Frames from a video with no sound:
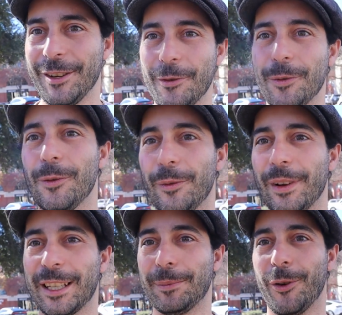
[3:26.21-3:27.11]
to
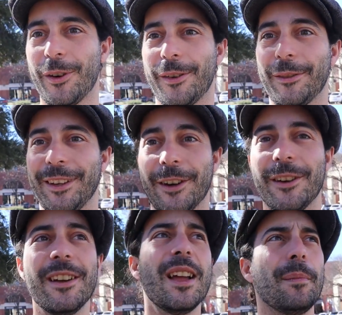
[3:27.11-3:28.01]
explore around here.
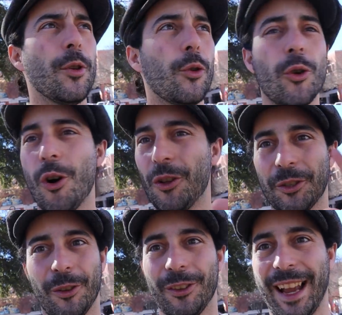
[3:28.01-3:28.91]

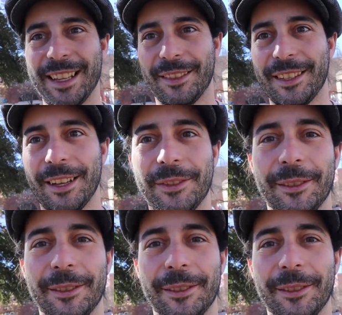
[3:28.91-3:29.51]
Murals, all kinds of stuff.